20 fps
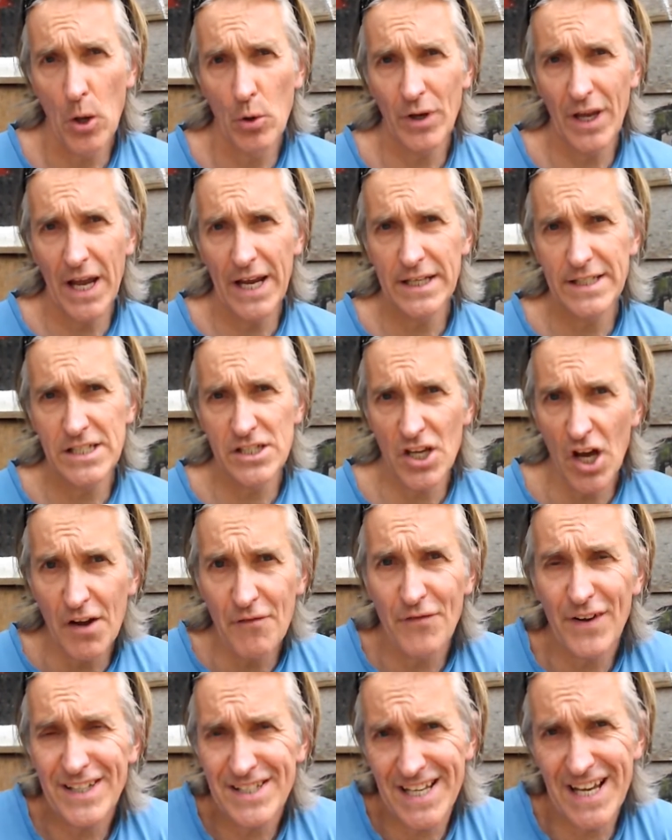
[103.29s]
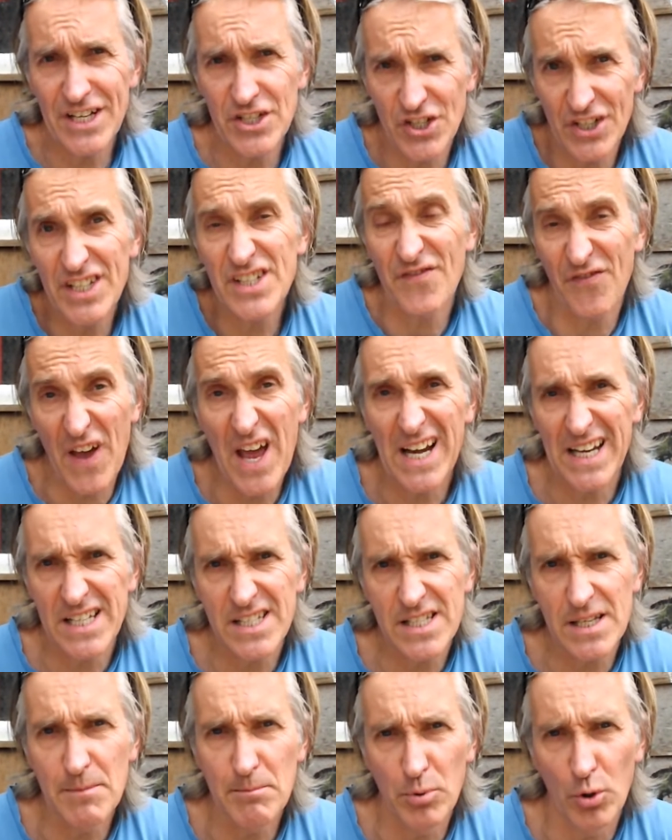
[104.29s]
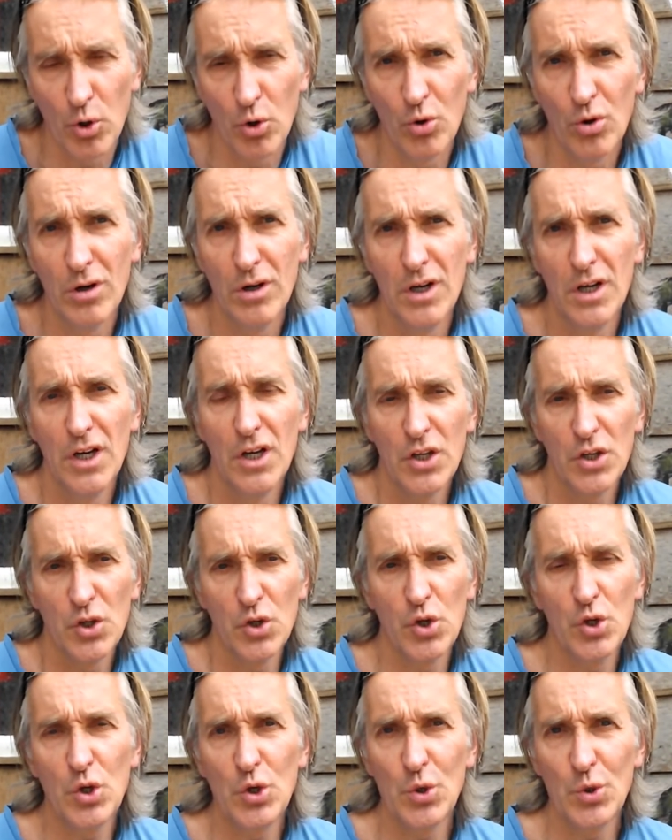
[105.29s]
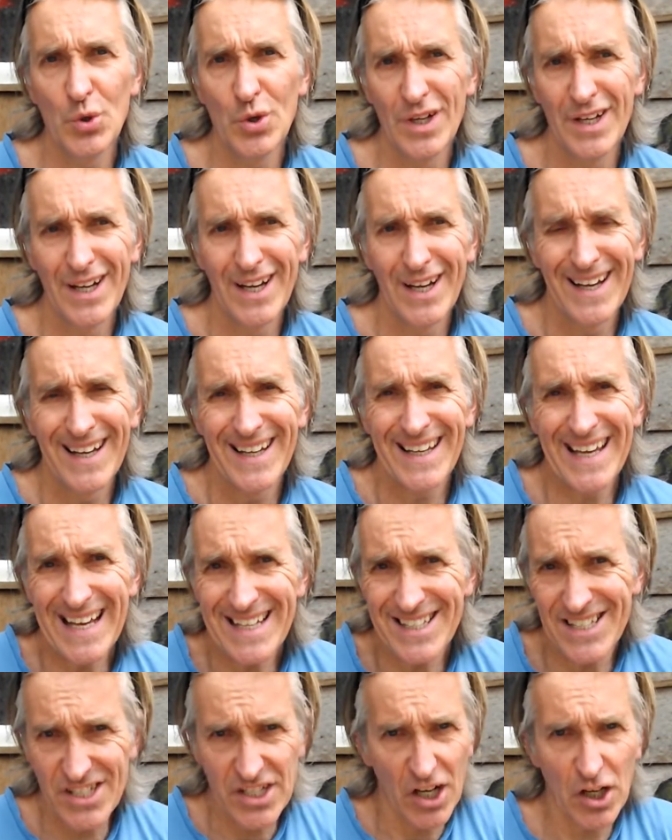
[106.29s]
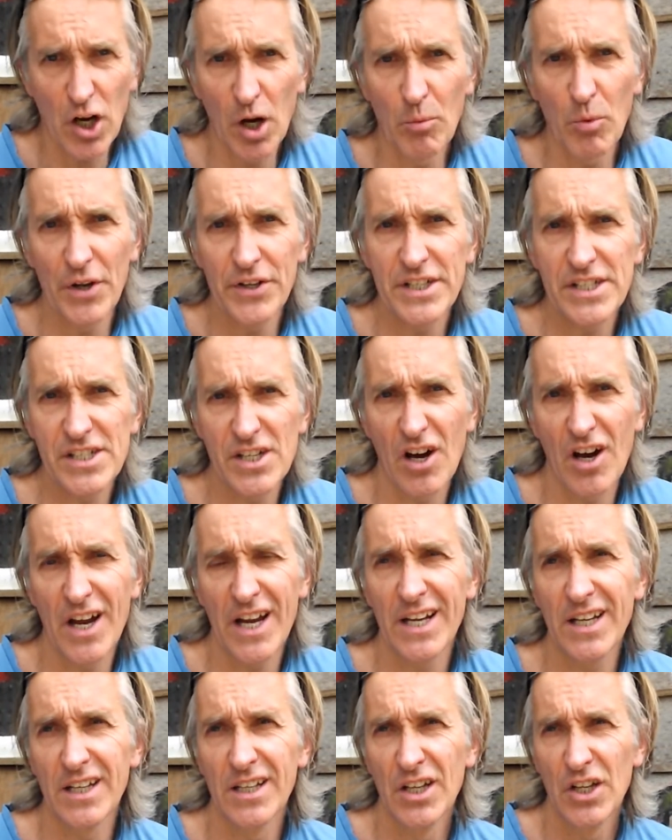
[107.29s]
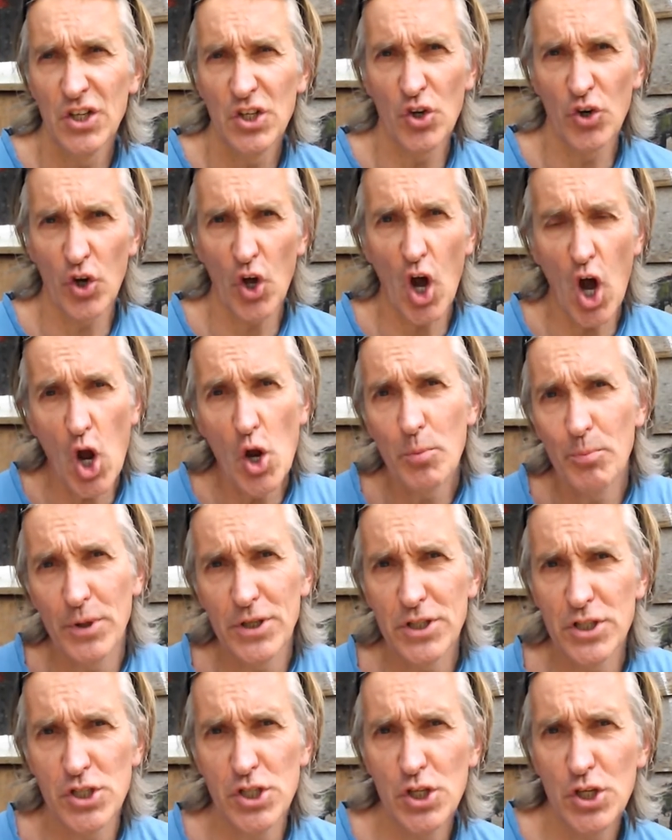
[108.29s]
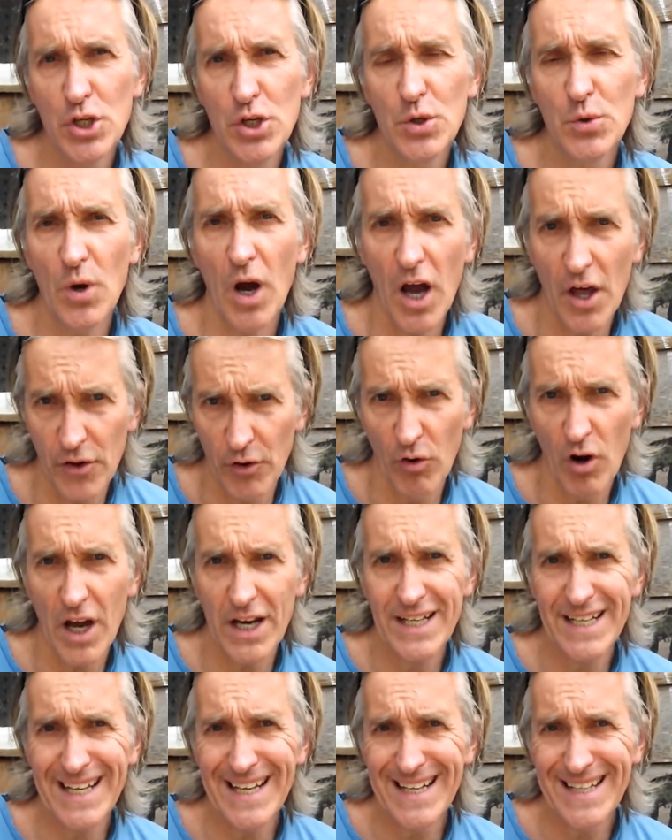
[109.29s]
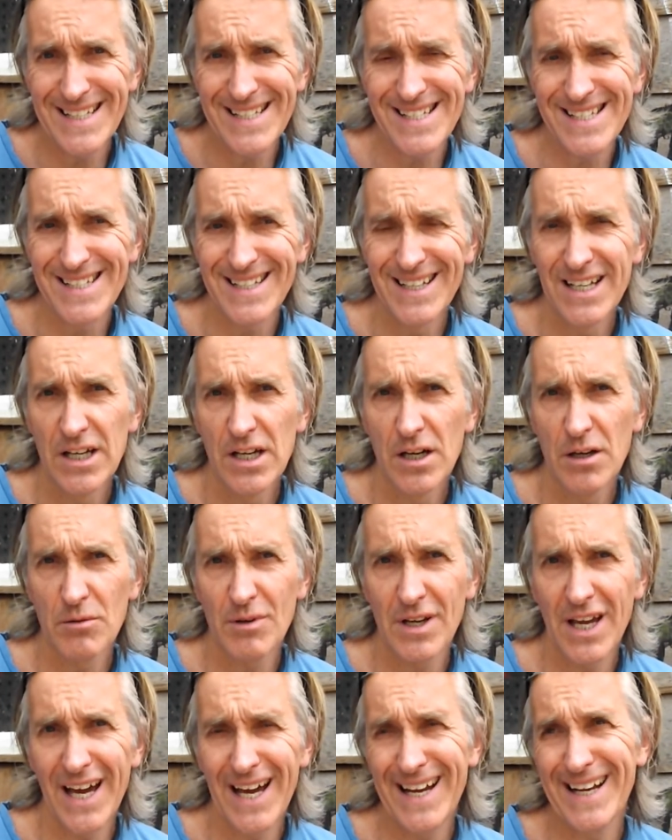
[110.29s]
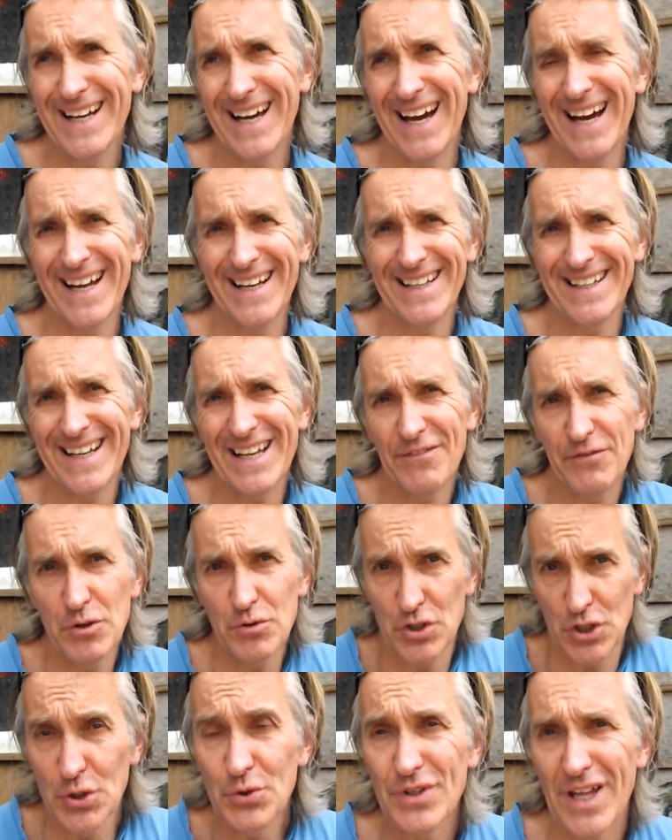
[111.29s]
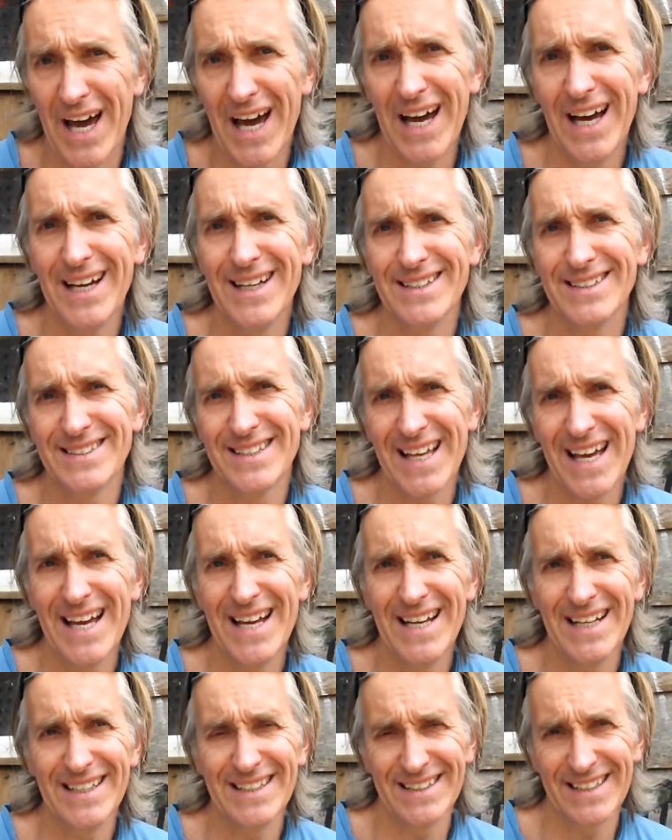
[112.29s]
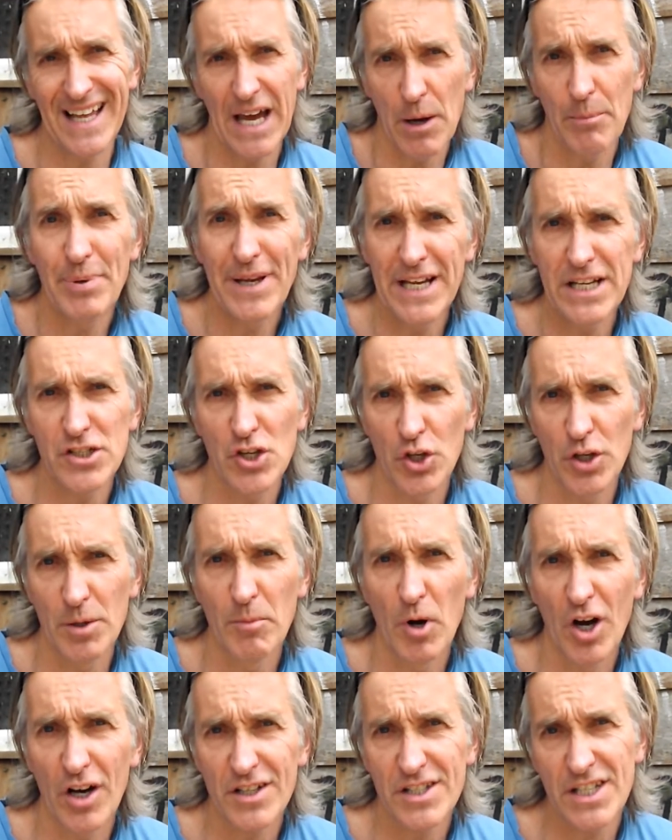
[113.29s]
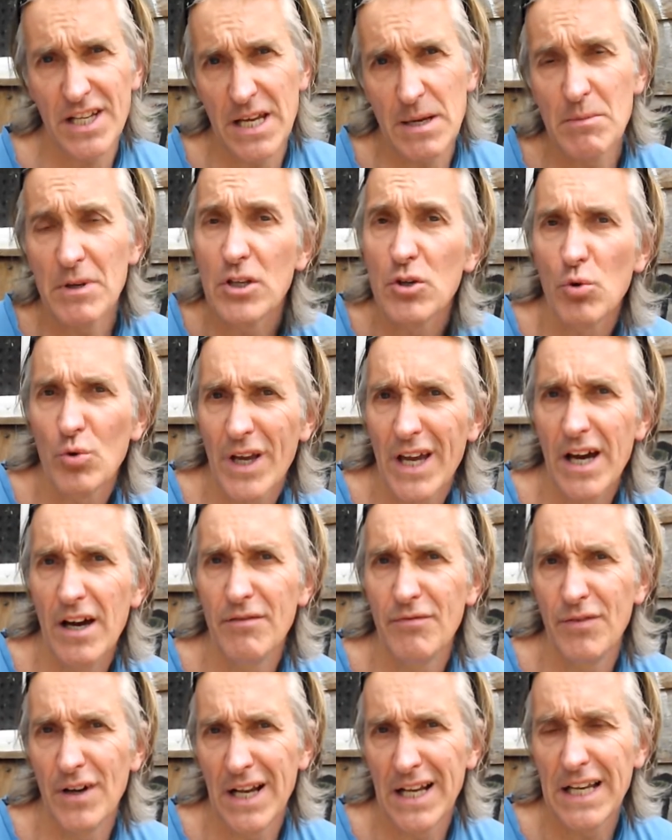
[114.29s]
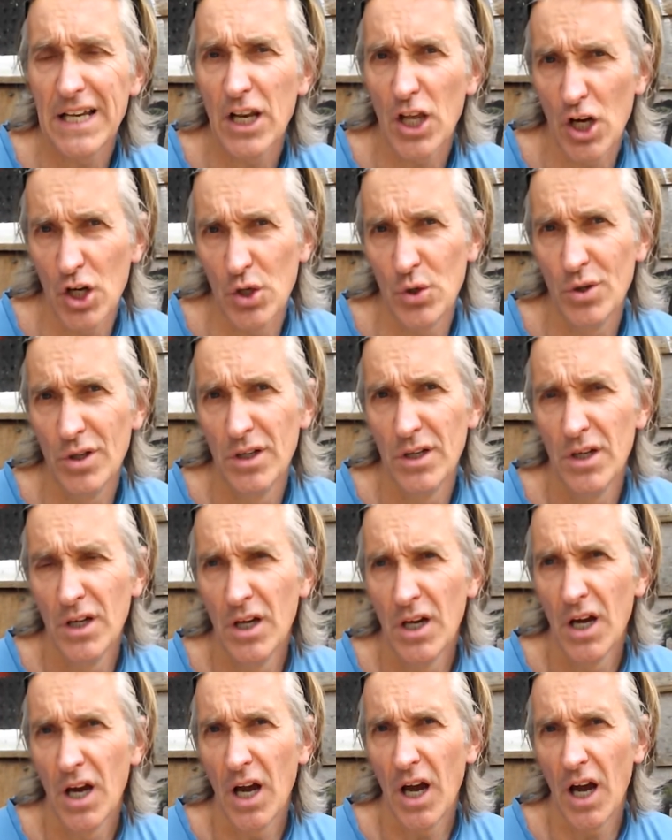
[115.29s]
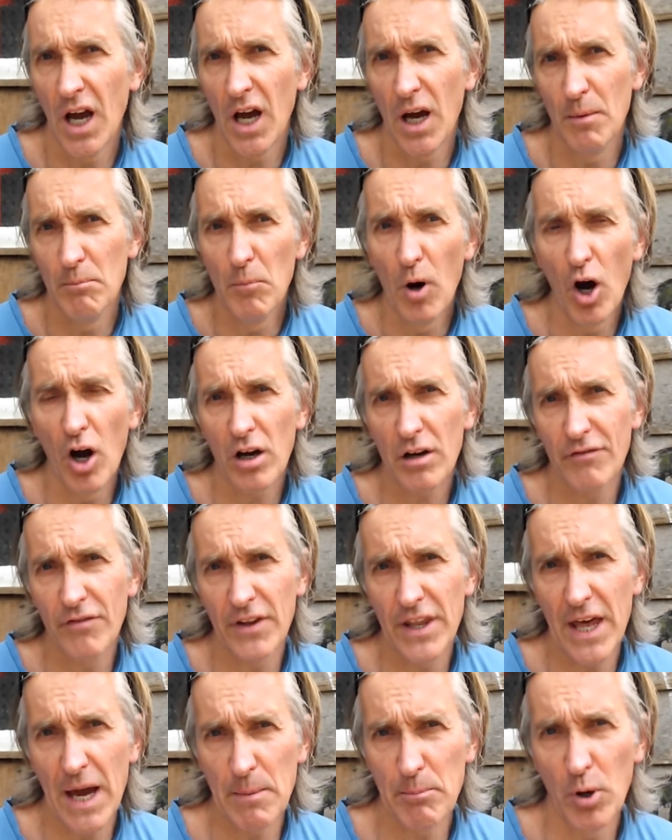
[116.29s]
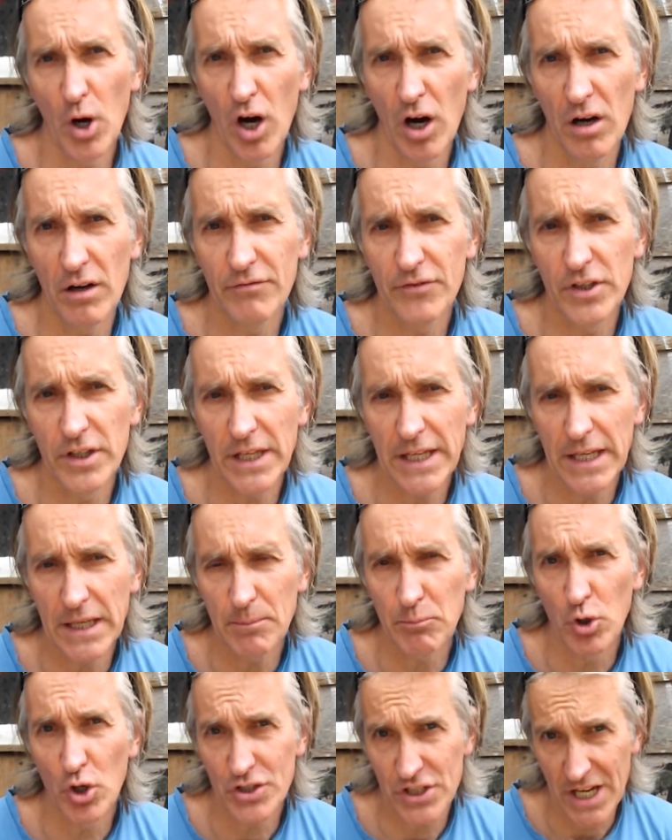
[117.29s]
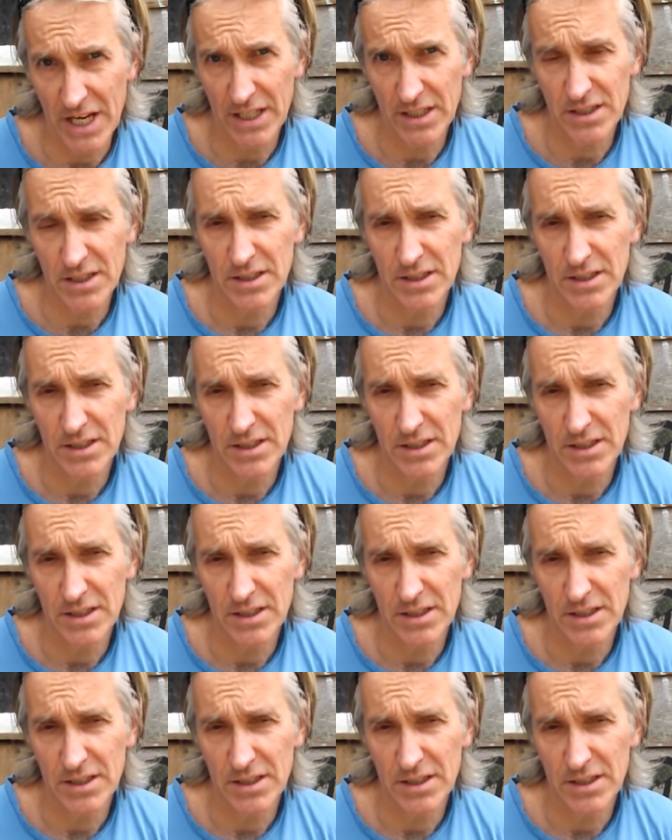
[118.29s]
Okay, design fixation is fairly simple. You get stuck on one design, you're not open to other ideas. Okay, and if you do that, then that appears on the mark scheme and you'll get a fairly low mark for that part of the project.